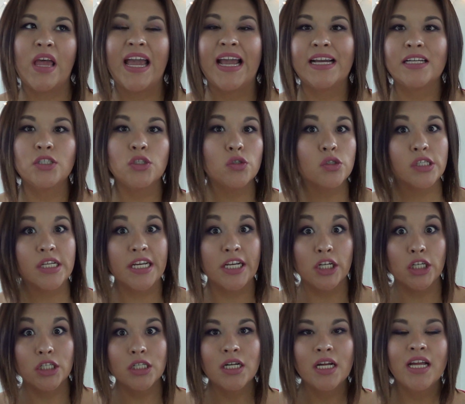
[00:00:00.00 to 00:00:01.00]
handles
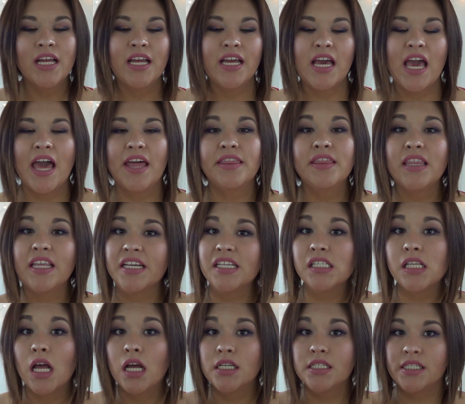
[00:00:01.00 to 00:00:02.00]
here and
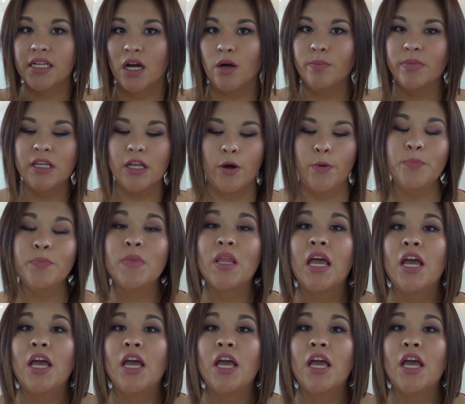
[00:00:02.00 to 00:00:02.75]
links down below.